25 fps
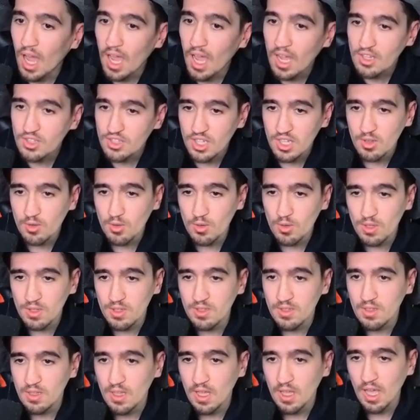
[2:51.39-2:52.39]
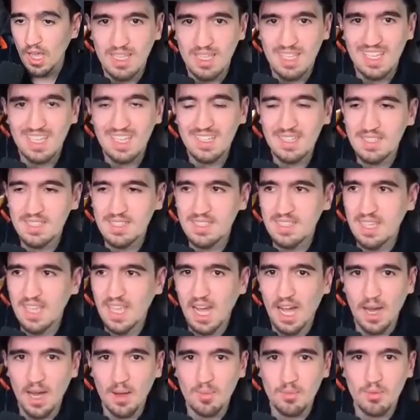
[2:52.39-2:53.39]
Actually good. Here's the
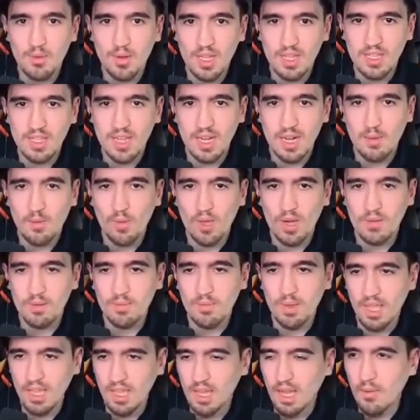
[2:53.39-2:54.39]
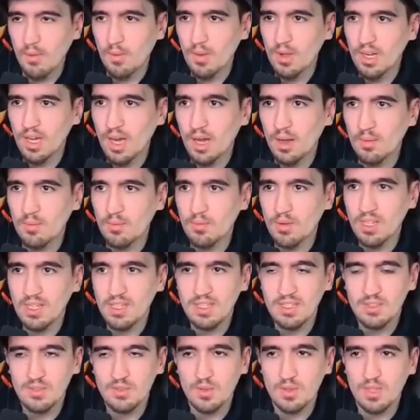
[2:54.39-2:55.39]
upgrade that I wanna make. I wanna upgrade
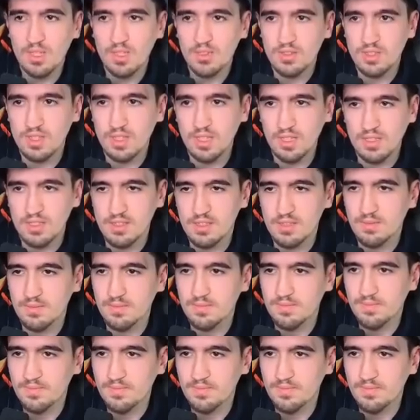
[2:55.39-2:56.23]
this to tier 6.